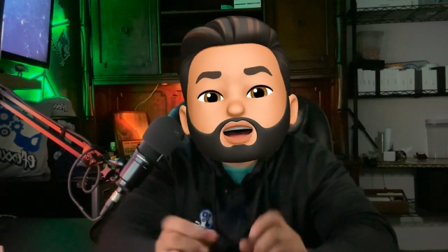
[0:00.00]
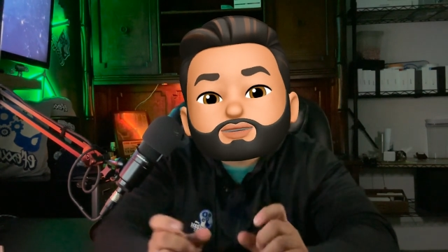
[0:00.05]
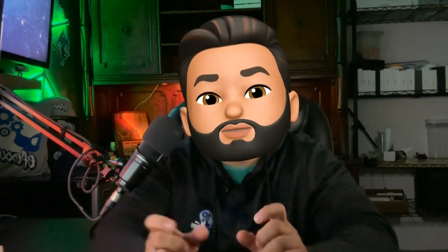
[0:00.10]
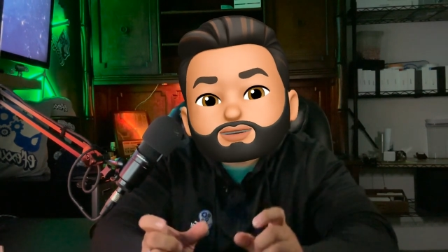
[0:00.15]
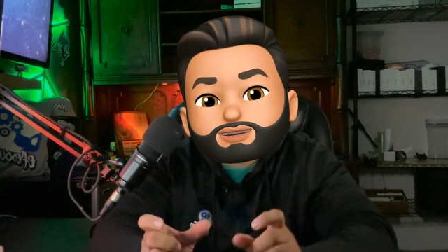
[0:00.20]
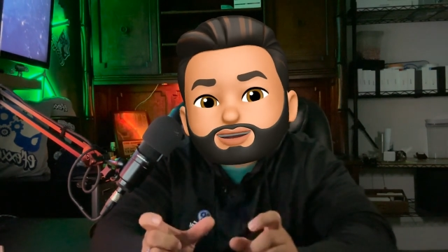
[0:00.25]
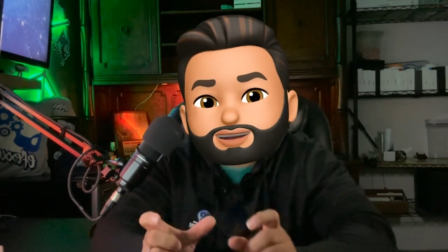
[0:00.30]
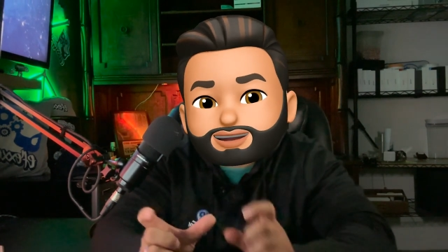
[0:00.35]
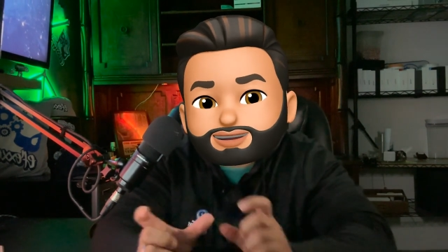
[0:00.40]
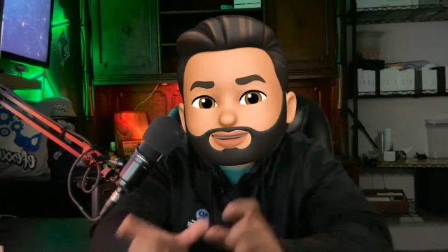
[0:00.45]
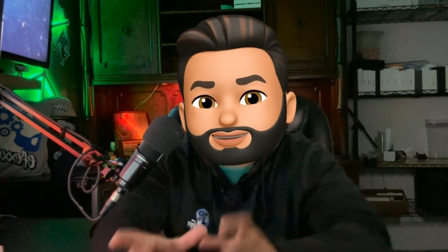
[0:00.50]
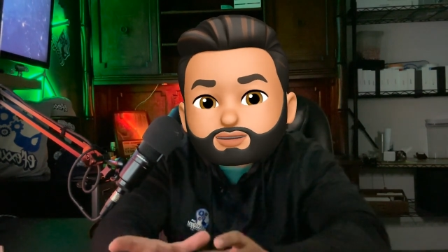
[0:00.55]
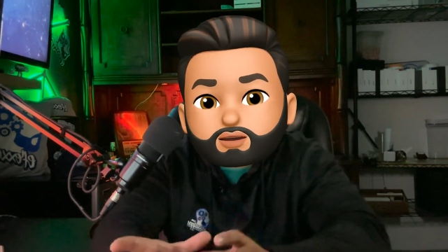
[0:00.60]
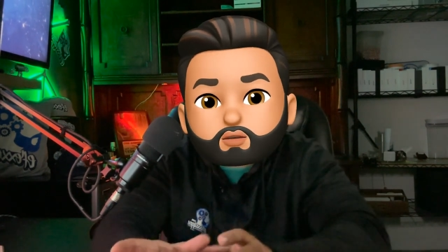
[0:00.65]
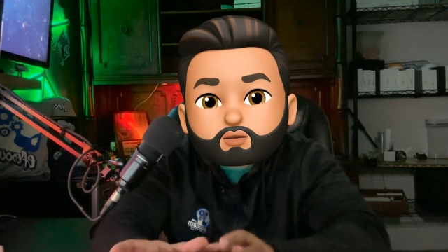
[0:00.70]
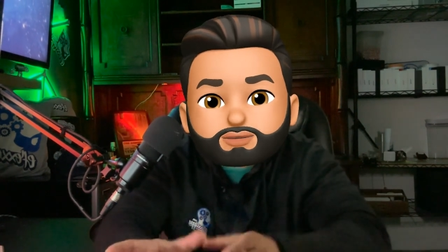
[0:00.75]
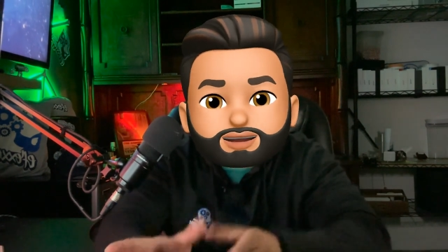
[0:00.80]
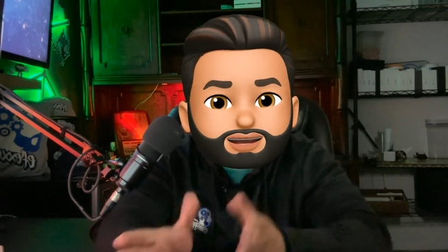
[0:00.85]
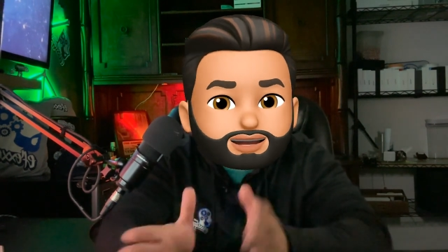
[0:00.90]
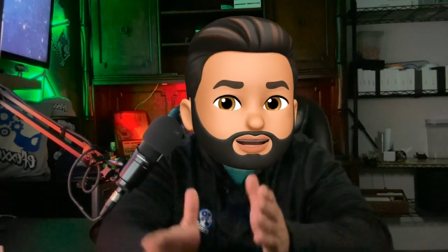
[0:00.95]
We're gonna
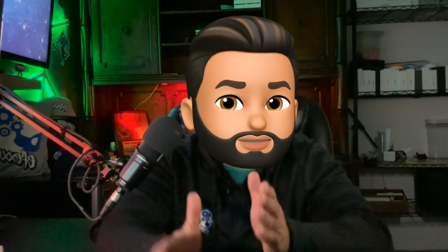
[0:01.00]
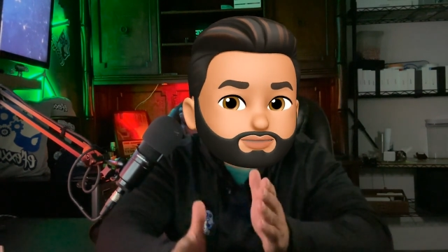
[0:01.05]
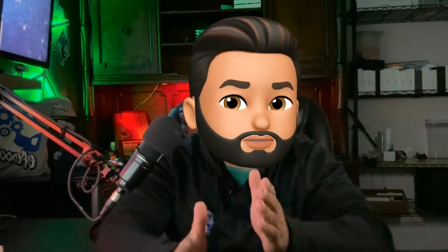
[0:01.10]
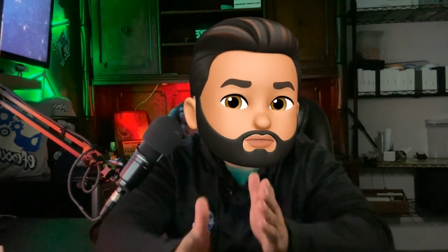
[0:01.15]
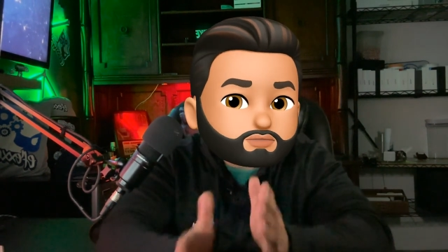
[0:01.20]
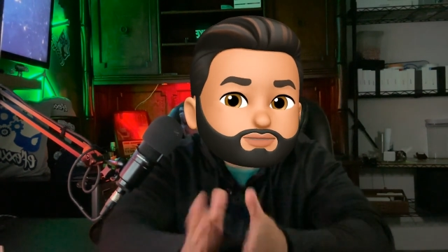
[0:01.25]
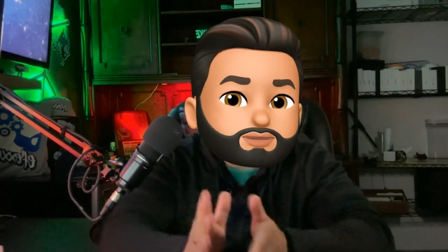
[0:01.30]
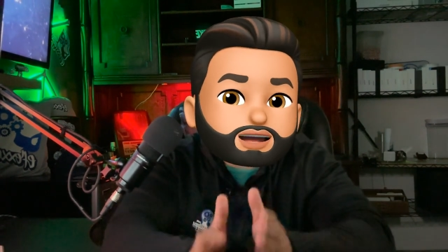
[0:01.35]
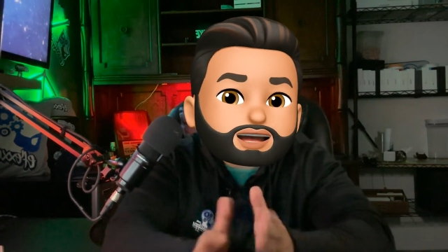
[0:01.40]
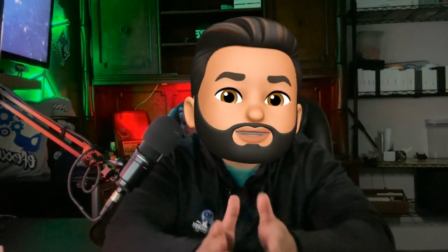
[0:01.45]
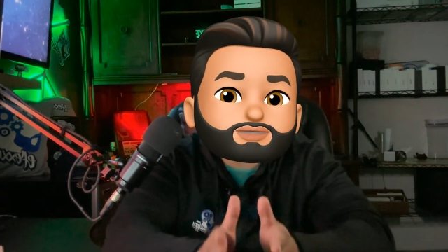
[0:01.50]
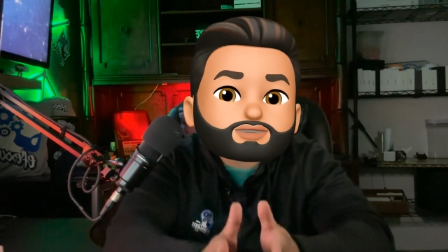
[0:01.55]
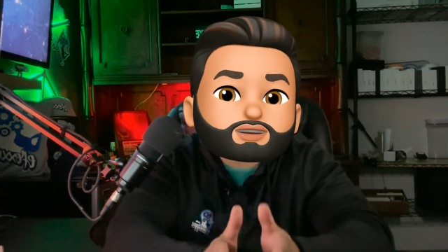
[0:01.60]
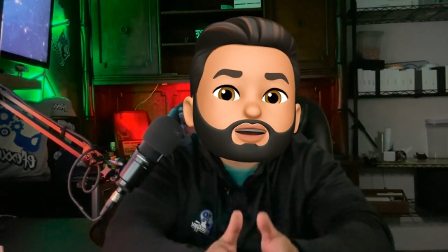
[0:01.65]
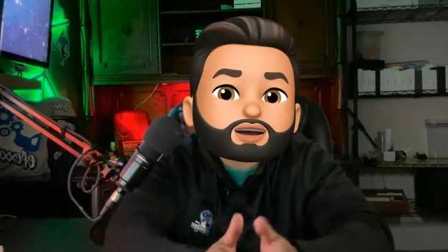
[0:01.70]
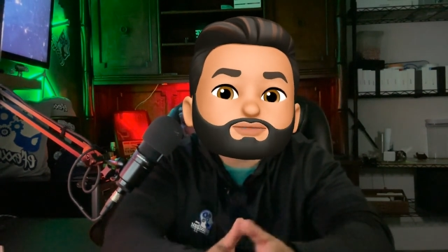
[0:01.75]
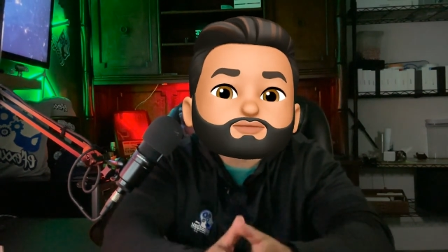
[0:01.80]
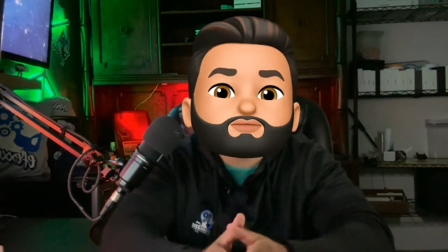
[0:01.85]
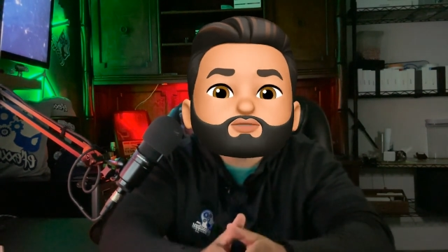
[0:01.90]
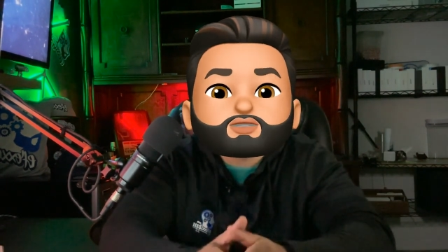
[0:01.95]
go in and splice it
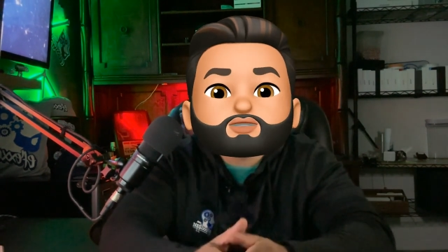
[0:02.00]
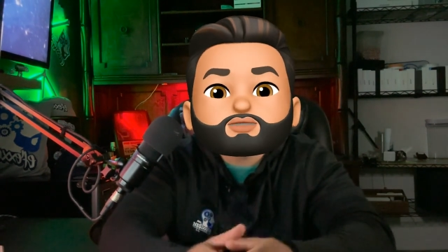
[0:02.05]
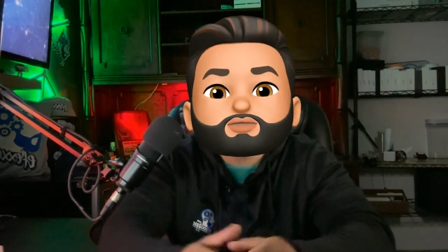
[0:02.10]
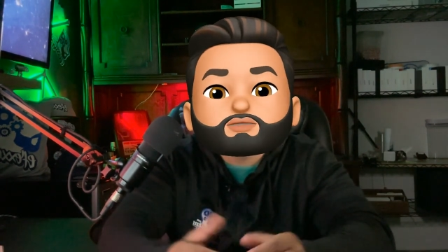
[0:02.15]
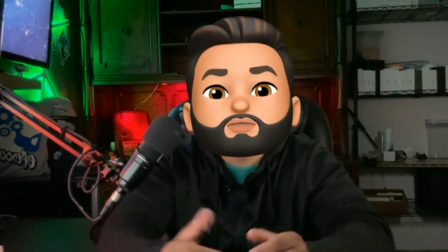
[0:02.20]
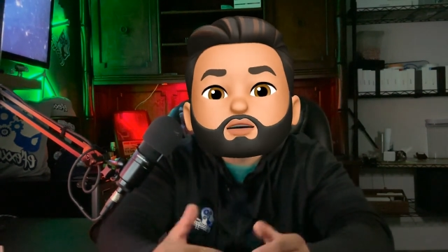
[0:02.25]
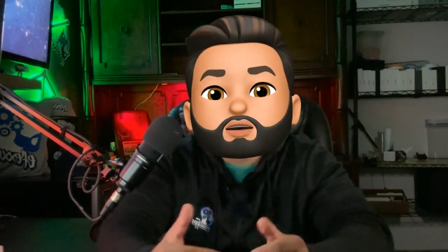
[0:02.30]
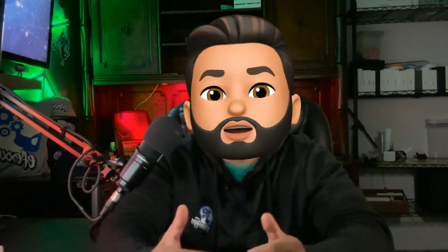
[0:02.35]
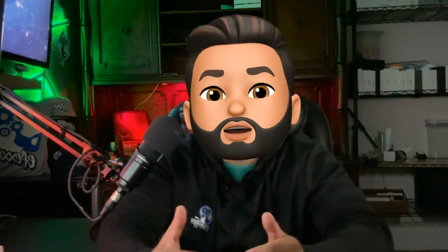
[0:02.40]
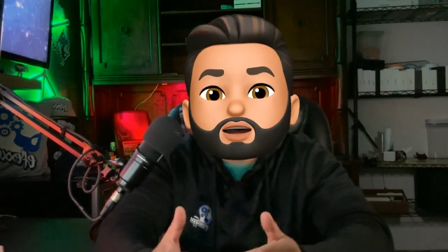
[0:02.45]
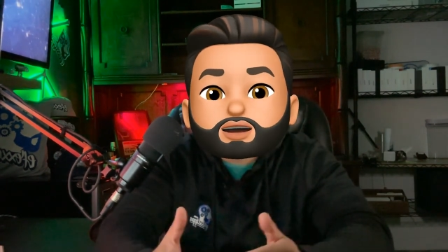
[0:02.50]
up to